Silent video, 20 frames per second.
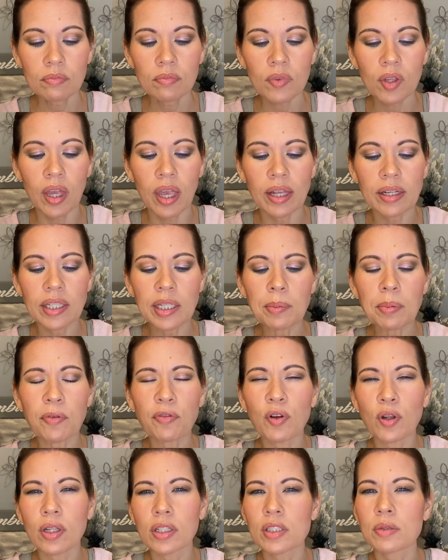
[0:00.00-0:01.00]
And Keep It
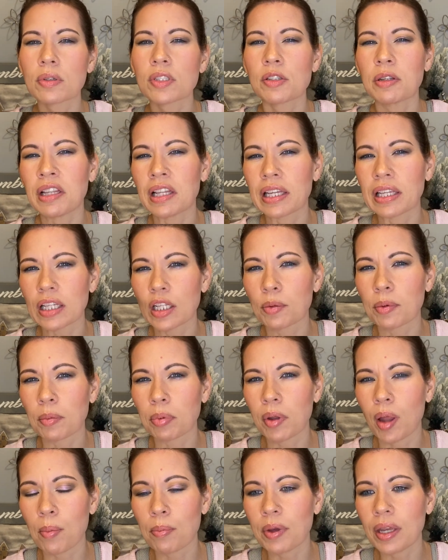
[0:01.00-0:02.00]
Full, it's supposed to be like a little bit
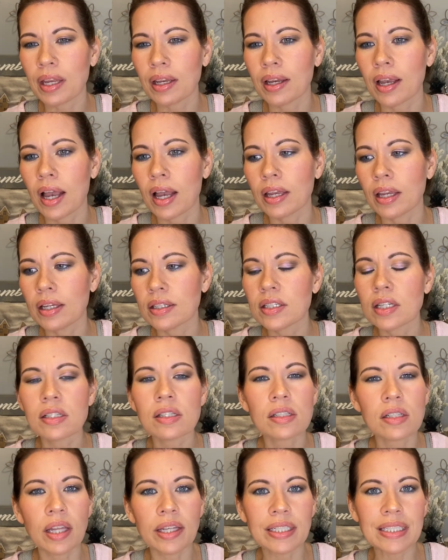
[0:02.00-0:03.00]
plumping. It does
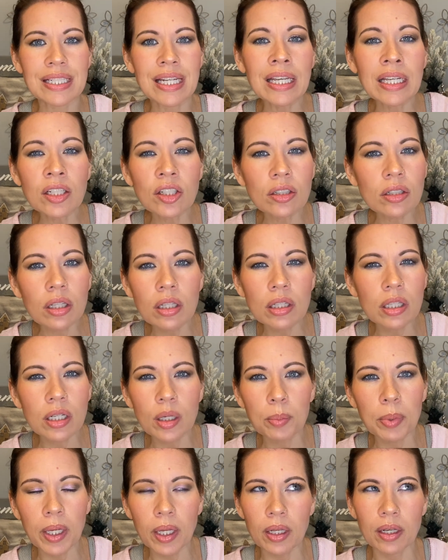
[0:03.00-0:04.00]
like tingle a little
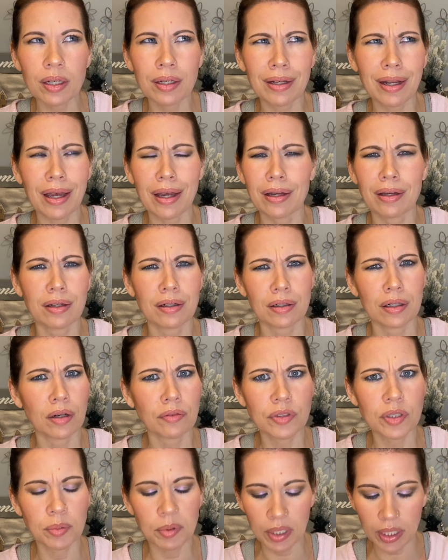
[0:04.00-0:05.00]
bit, not
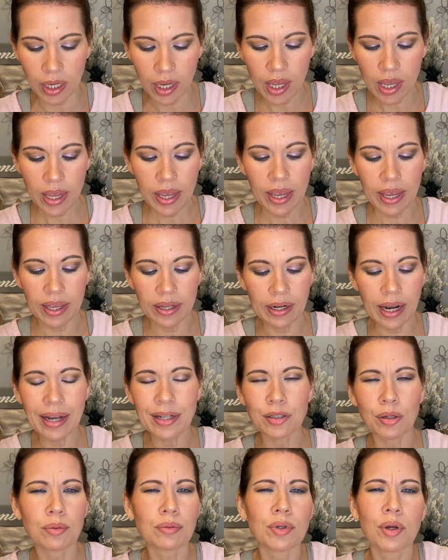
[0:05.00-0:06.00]
uncomfortably, and I
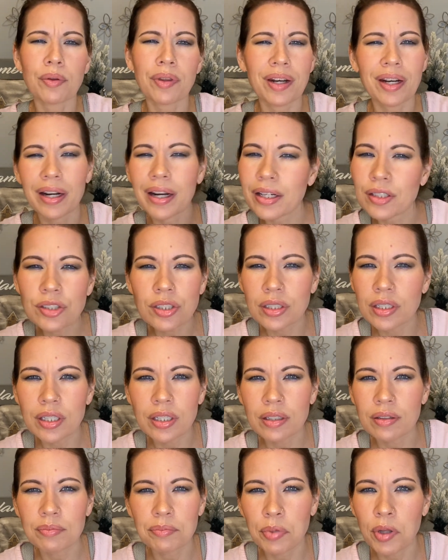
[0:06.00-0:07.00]
don't know that it actually
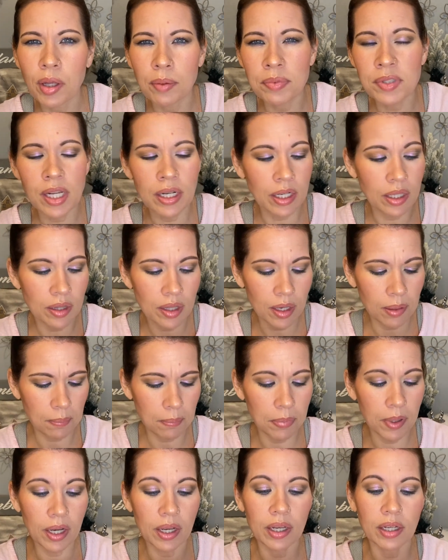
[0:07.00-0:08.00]
plumps anything,
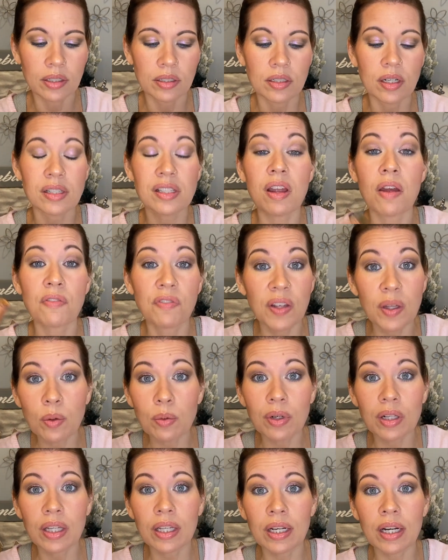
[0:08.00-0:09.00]
but it does feel
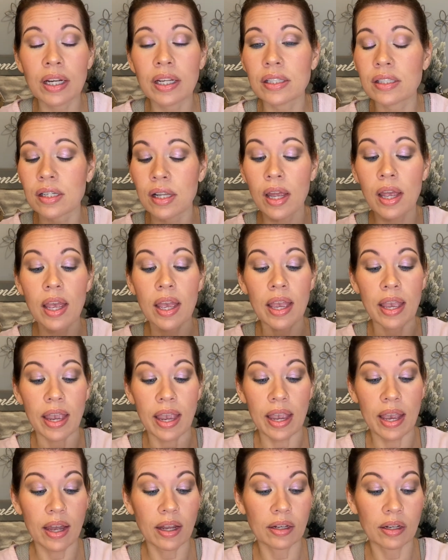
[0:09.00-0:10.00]
really nice.
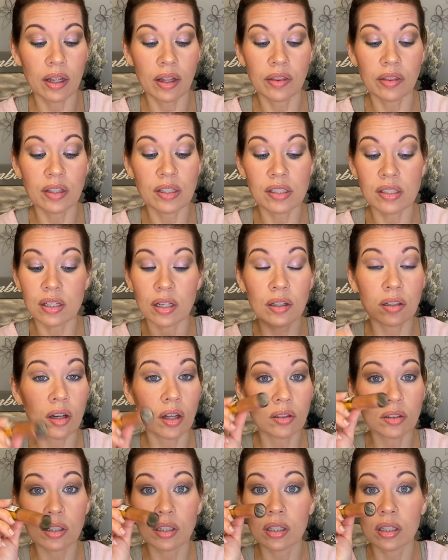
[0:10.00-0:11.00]
And this
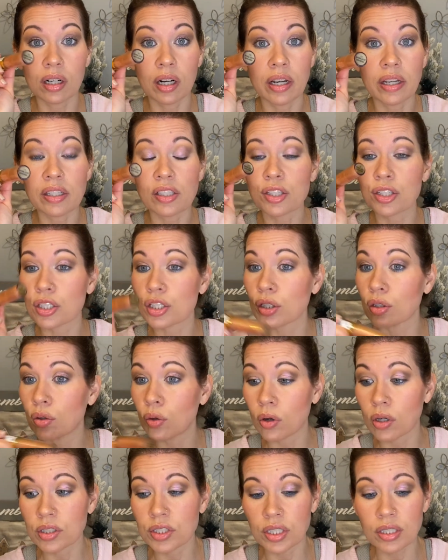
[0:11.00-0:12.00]
color is just
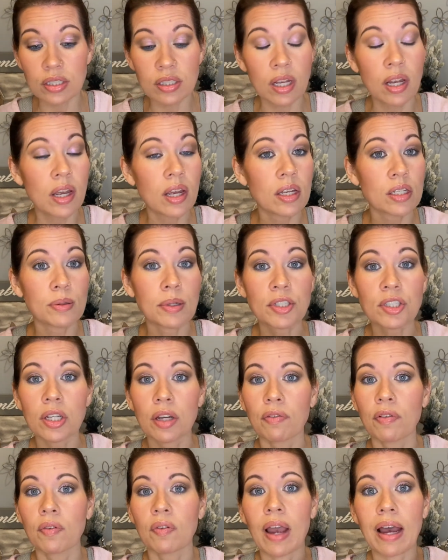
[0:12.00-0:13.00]
gorgeous, especially if
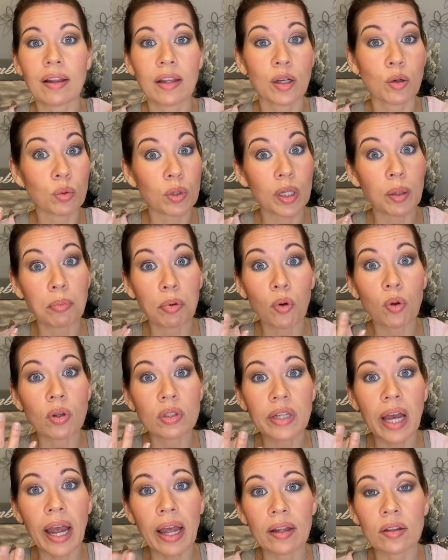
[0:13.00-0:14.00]
you've got like a really bold
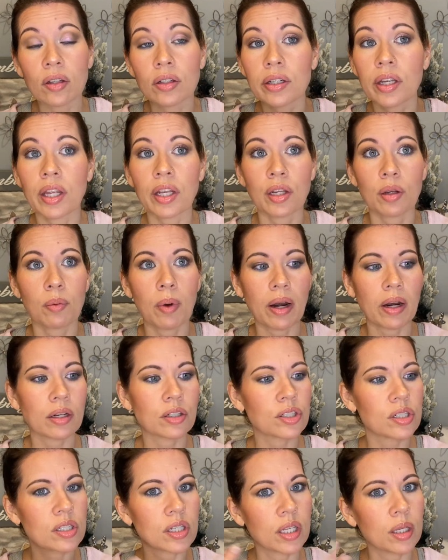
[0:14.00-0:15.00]
eye look and you want to
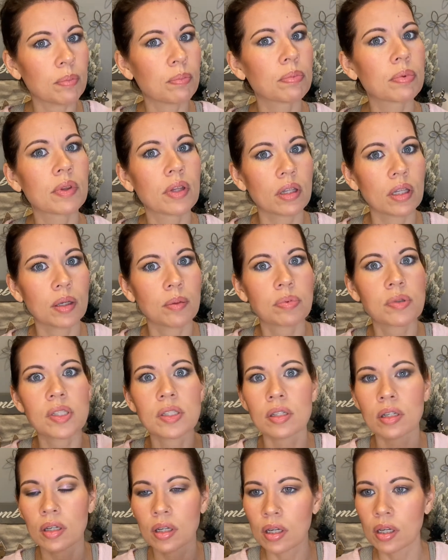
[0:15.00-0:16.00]
just keep the lips
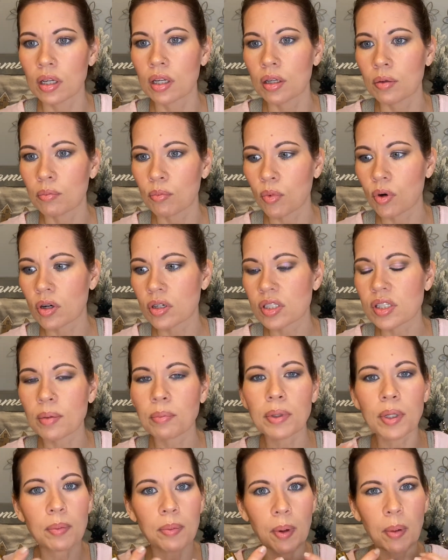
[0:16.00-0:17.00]
more
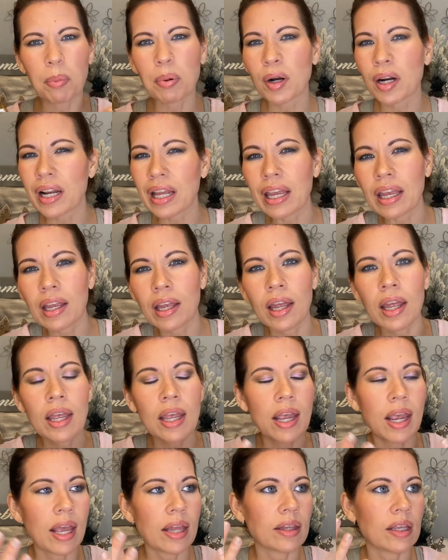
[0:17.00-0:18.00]
simple but pretty,
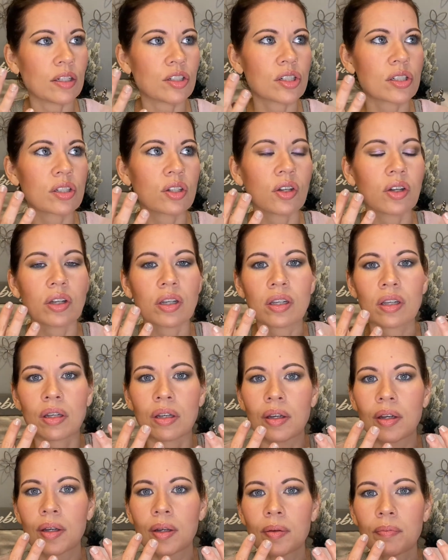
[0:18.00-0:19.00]
and they just look
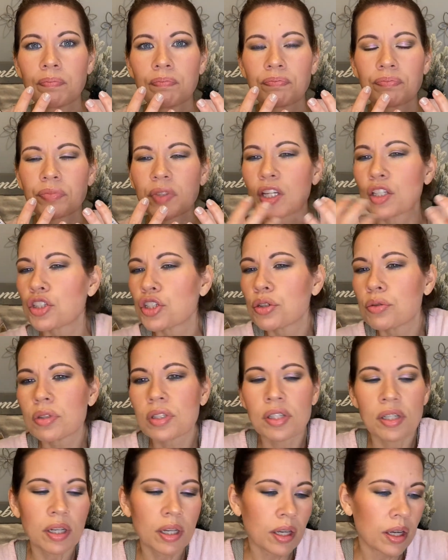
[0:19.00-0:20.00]

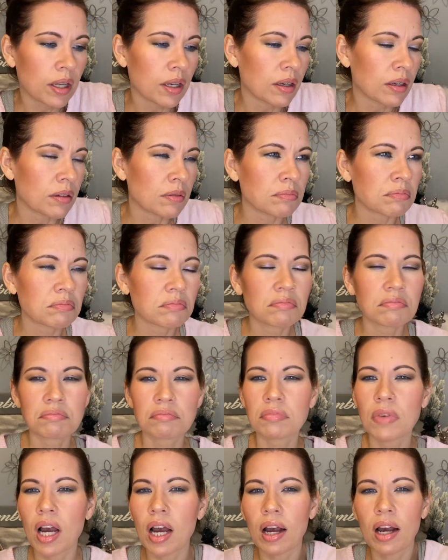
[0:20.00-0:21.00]
juicy and
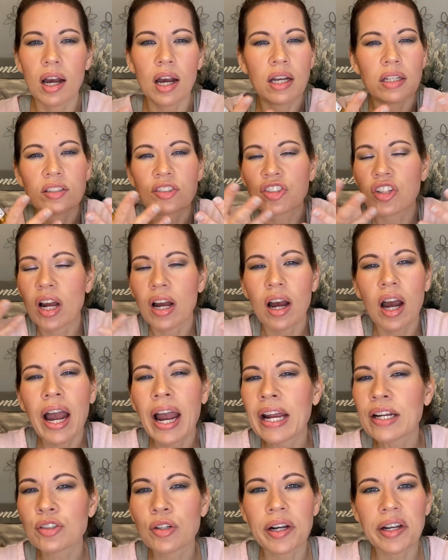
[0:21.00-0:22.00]

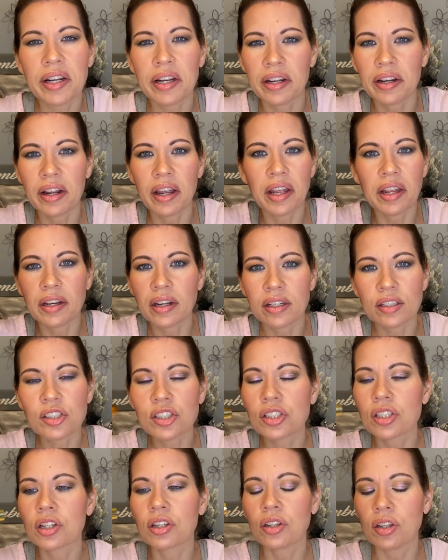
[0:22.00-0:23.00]
hydrated. And
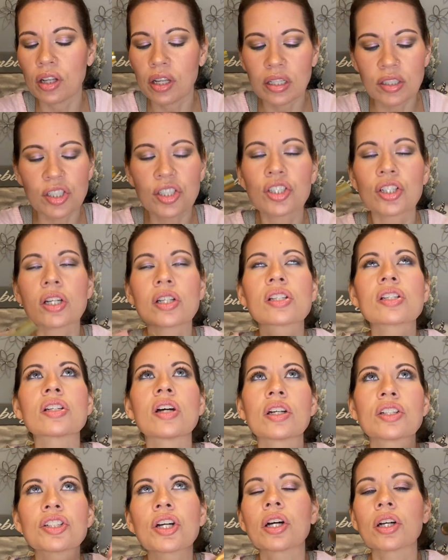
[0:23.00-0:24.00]
it's just
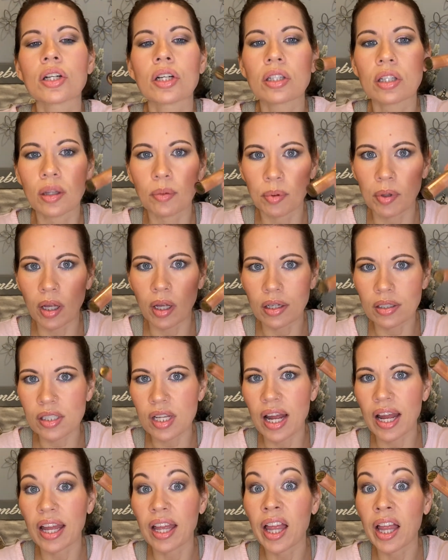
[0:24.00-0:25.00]
such a good lip gloss.
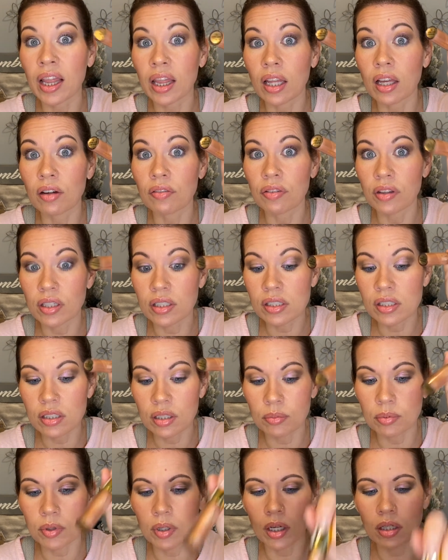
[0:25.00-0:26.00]
I love this lip
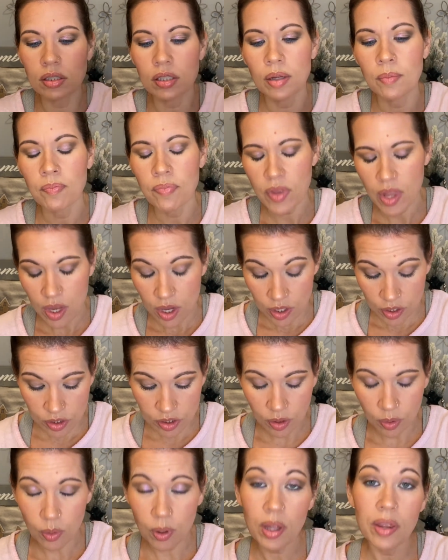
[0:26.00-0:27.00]
gloss.
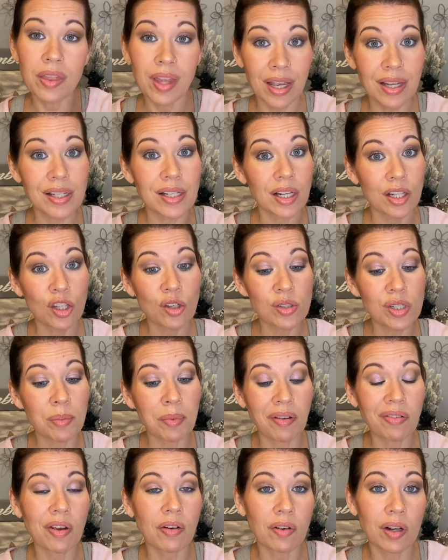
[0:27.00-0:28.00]
So those are my
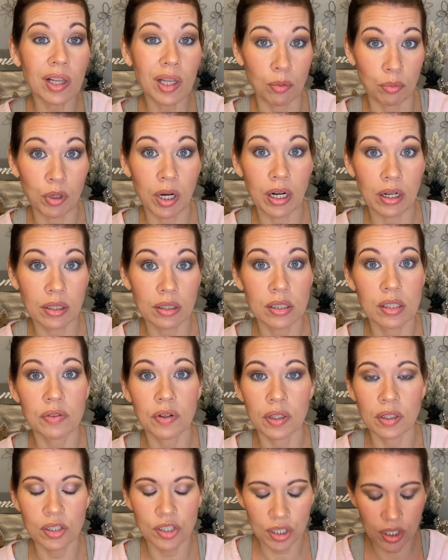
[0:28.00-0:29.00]
favorite lip products for
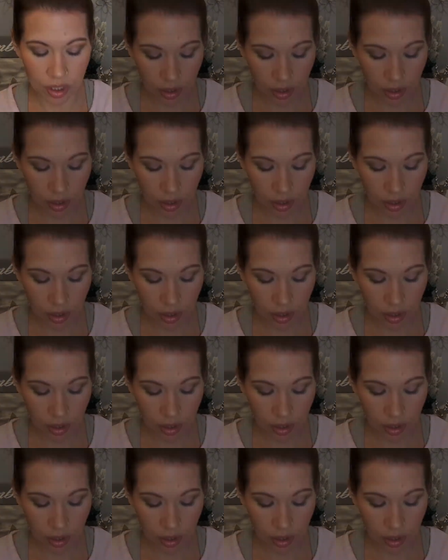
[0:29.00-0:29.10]
this year.